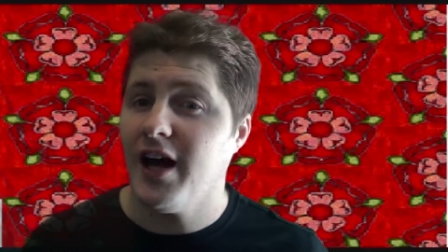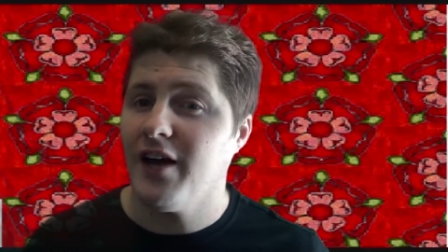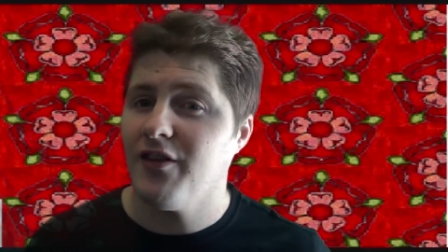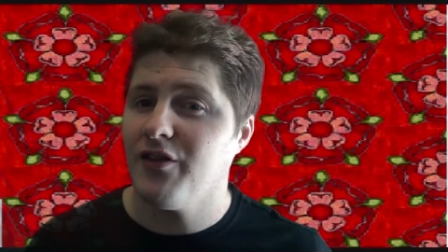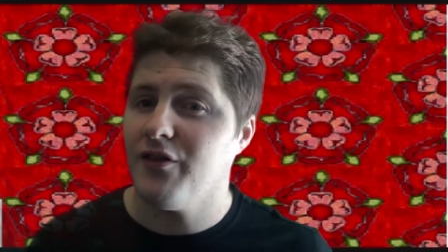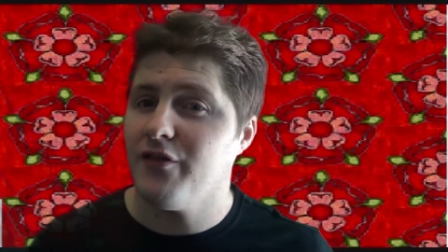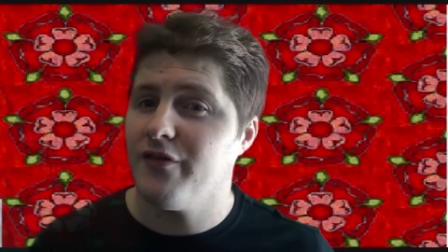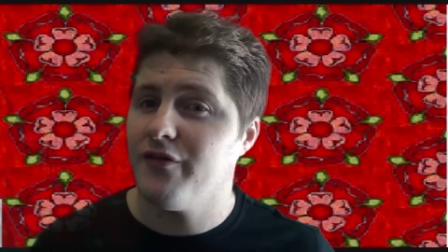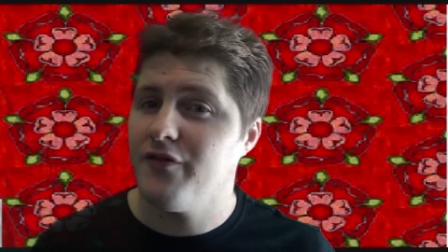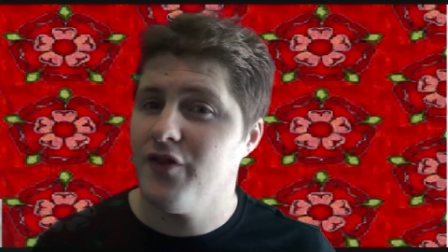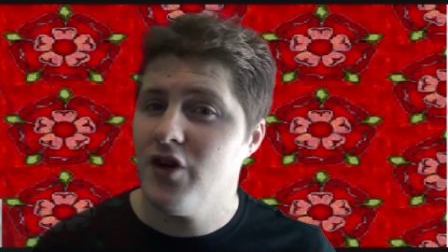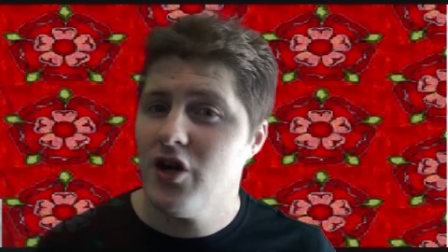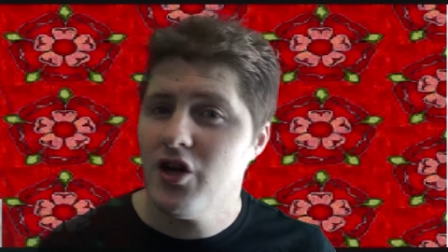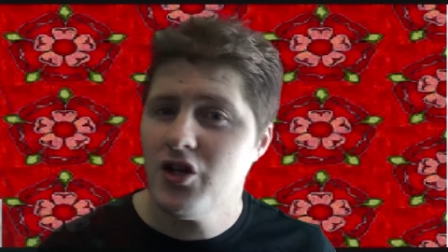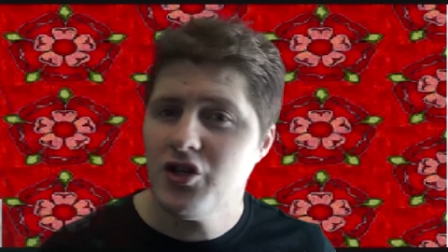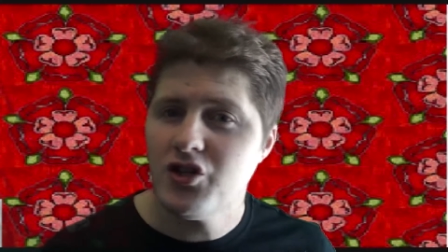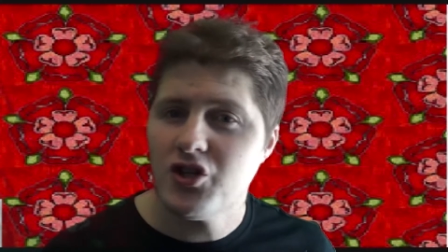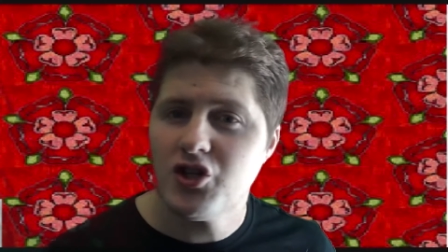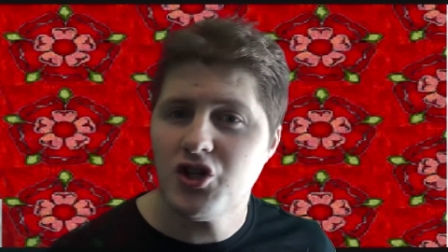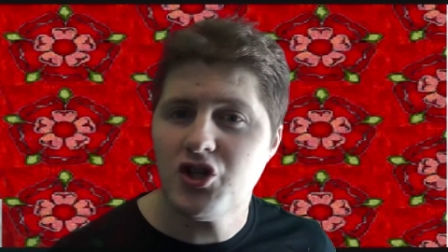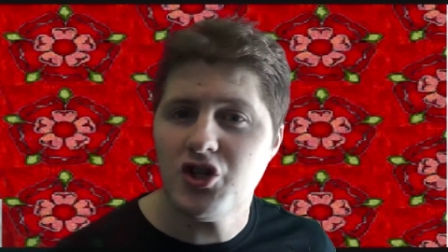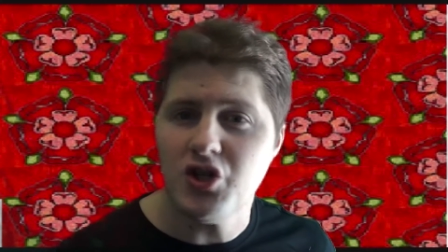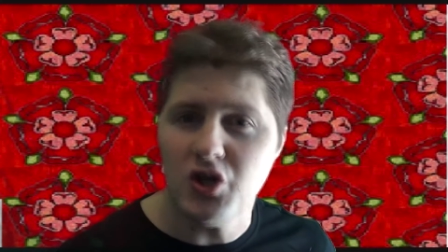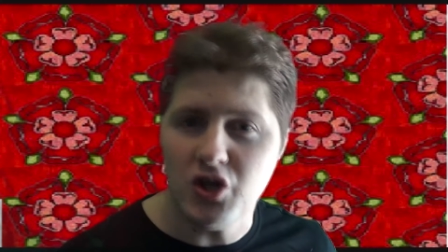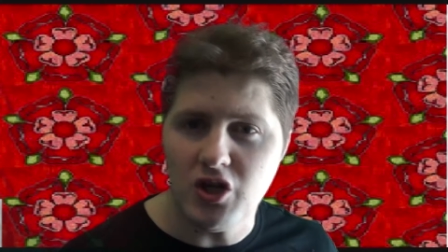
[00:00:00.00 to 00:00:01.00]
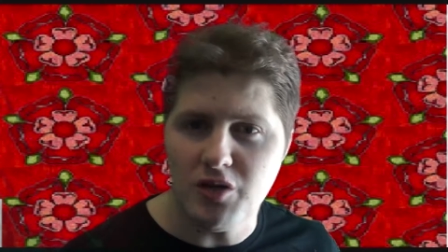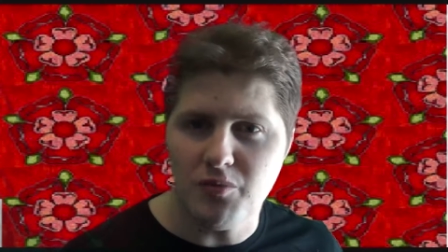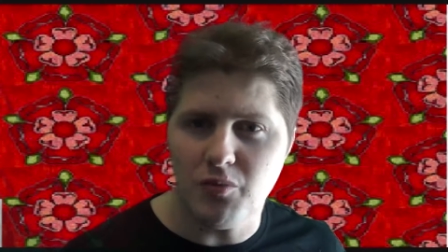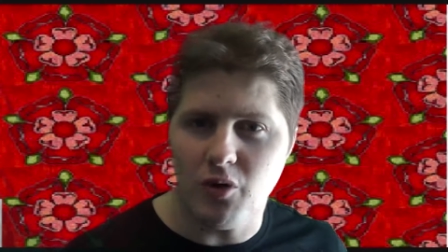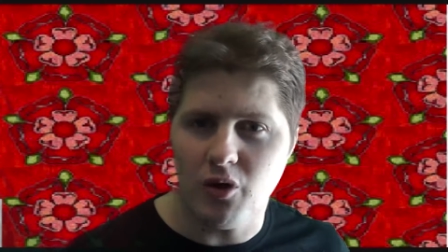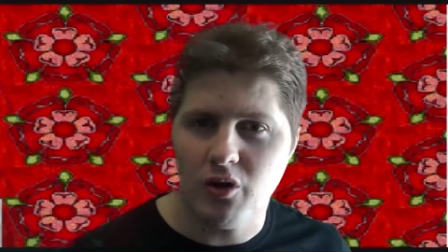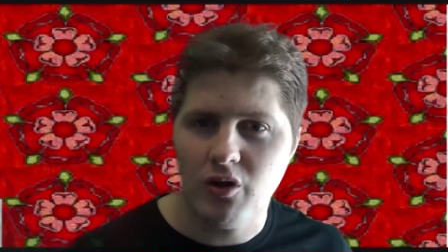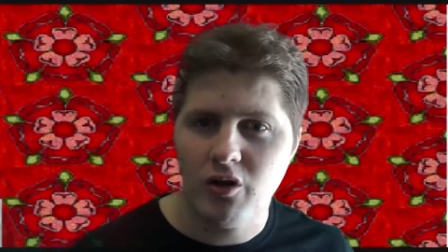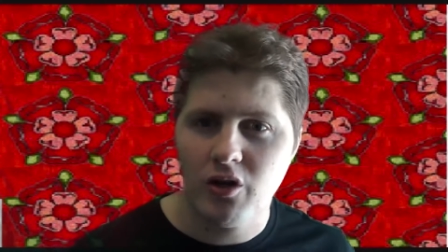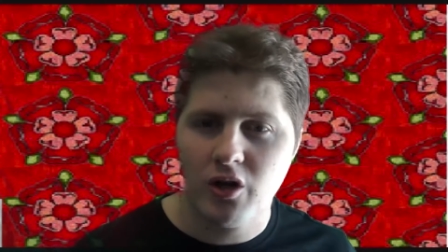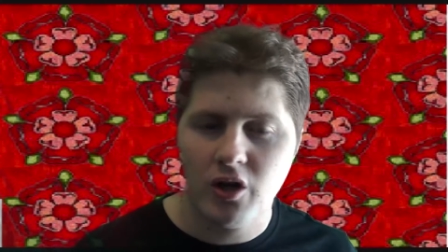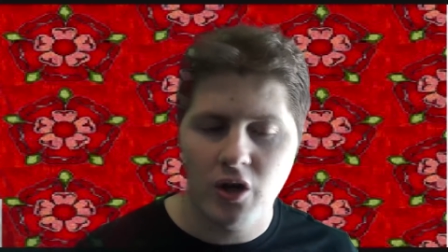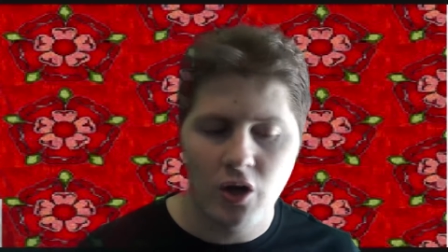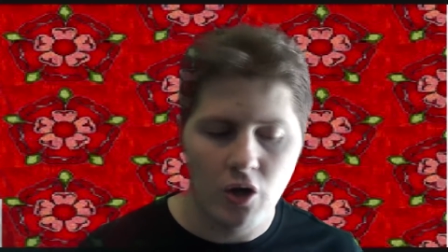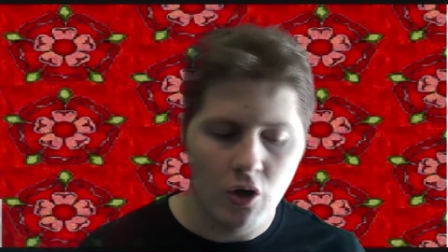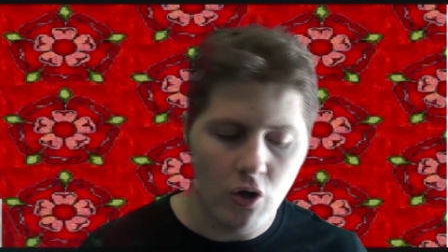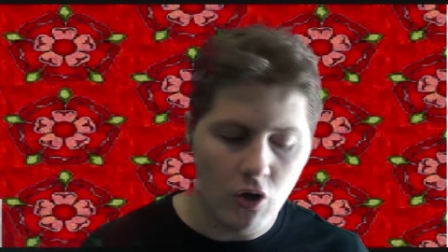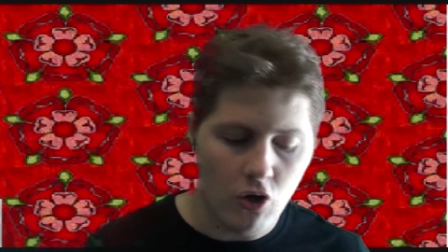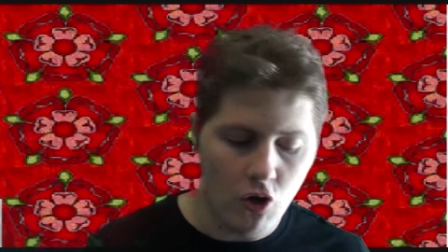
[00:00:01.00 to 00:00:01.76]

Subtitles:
at the first Tudor monarch,